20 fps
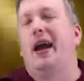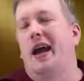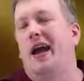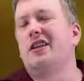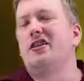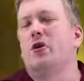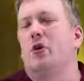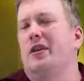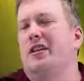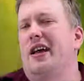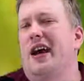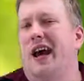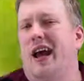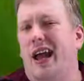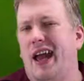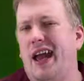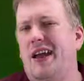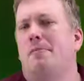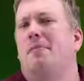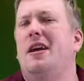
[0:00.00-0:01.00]
As always,
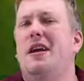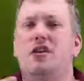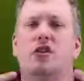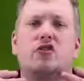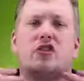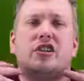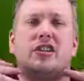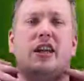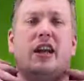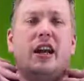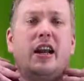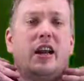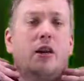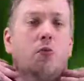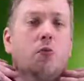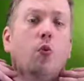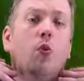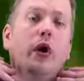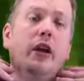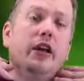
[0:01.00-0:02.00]
I am interested
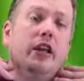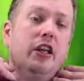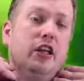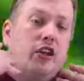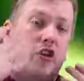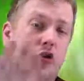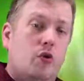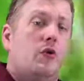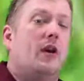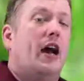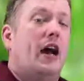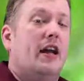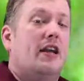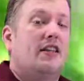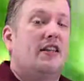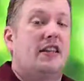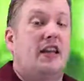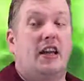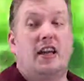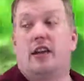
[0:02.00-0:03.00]
in what you
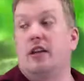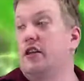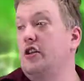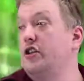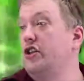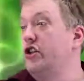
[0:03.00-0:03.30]
guys think.